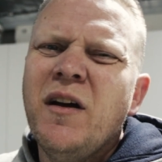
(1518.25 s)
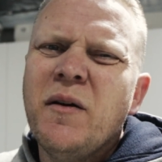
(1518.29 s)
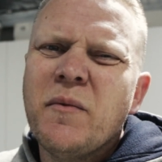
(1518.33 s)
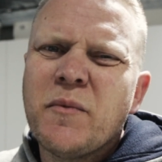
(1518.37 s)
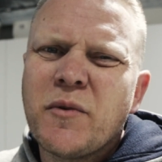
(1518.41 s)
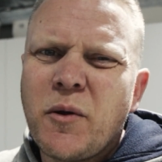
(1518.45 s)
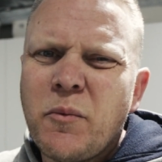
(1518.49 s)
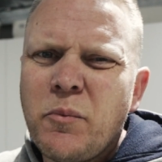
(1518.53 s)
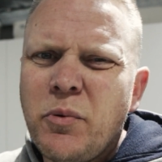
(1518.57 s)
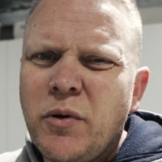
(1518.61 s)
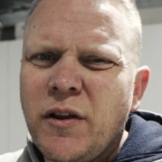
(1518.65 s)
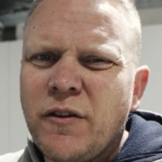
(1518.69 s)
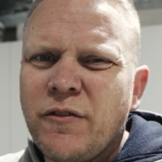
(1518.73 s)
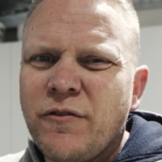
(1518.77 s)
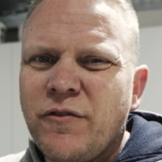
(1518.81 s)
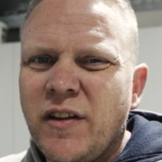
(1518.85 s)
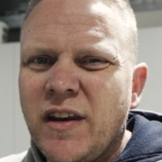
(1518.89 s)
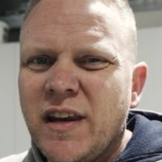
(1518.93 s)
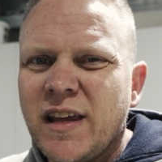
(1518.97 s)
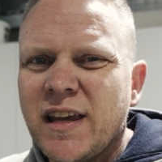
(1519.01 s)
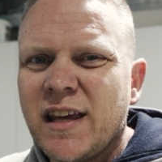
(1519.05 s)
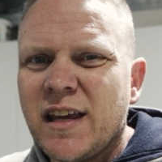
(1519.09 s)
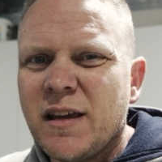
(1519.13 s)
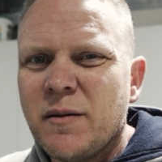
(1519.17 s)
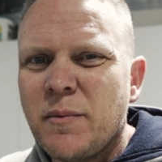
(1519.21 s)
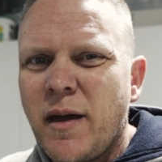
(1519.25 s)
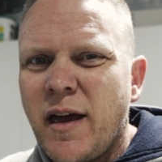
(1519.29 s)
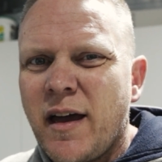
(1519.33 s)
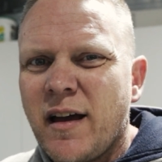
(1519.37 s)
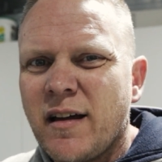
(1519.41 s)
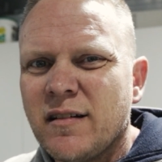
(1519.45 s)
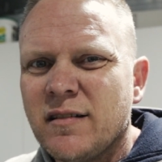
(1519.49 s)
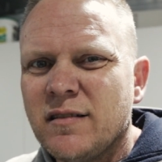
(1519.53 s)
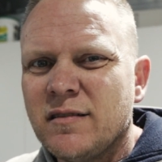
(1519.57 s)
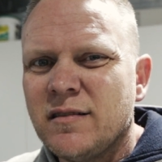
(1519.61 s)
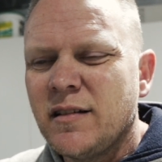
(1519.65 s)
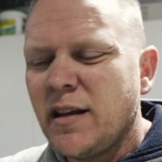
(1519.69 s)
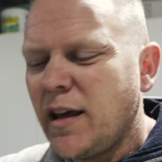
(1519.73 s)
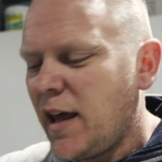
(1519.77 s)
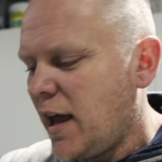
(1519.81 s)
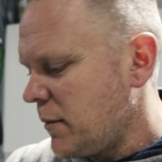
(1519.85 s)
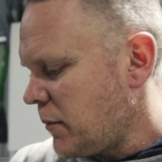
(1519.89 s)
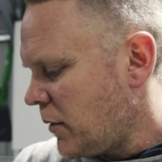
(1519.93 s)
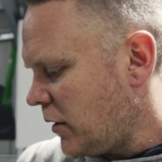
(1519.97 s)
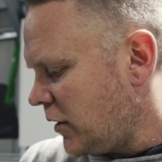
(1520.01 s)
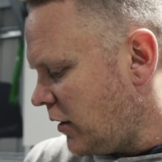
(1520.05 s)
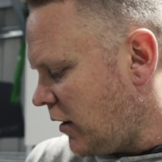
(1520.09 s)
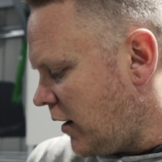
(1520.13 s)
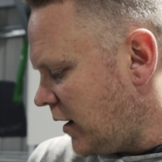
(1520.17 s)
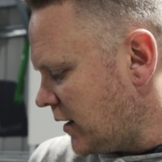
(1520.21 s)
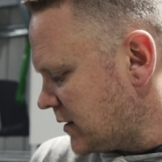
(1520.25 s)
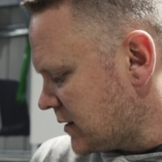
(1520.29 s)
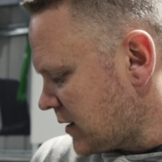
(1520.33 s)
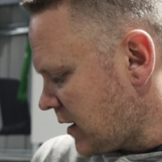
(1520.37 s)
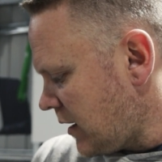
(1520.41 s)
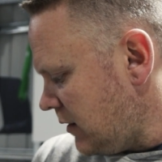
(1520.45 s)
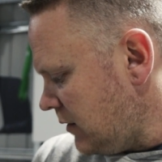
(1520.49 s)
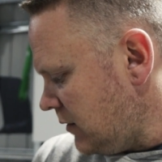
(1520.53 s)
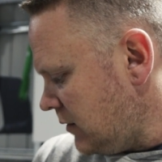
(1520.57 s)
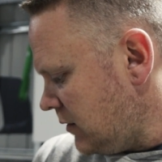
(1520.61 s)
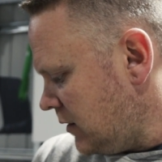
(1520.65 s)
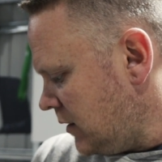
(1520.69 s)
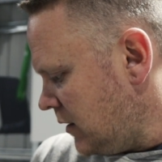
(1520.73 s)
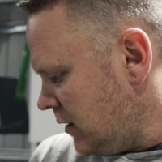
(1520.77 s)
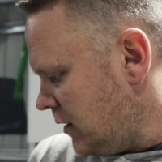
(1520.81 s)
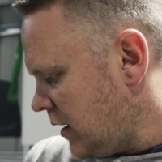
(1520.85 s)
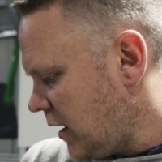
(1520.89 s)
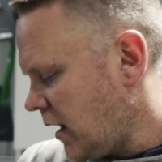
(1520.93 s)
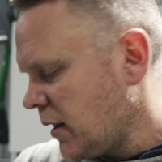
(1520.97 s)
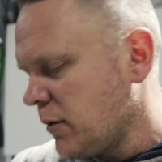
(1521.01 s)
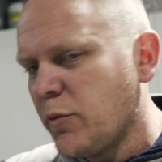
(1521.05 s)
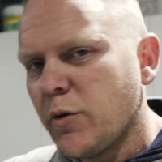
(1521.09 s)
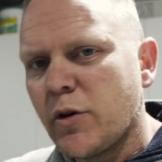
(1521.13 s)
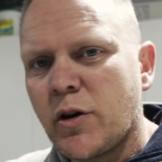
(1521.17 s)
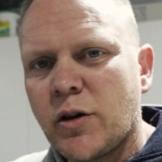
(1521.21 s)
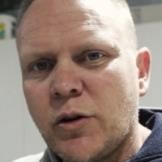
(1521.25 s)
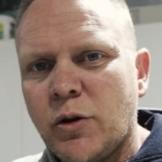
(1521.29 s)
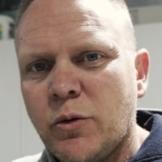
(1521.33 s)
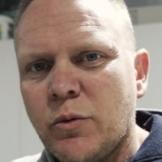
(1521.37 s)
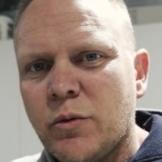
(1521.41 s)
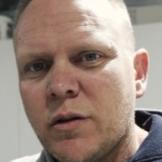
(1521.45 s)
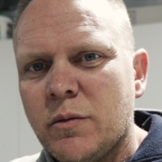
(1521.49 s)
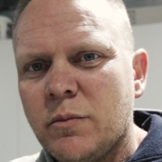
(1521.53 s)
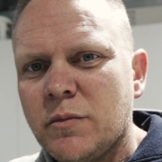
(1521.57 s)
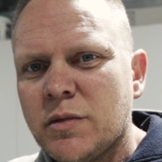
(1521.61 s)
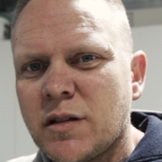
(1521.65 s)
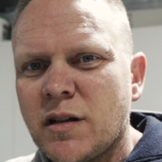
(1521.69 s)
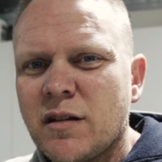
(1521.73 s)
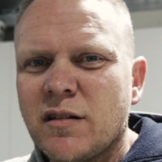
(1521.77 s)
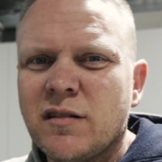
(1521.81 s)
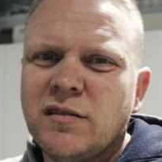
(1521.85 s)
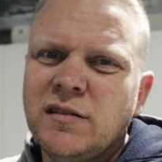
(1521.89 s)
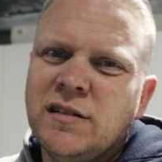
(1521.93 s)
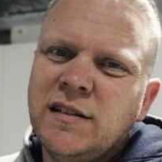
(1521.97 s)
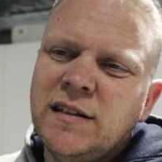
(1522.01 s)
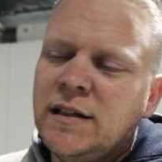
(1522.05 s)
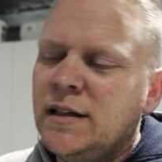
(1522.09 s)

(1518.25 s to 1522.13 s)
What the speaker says: But I'm pretty finicky about how my lights go and what I do with them, so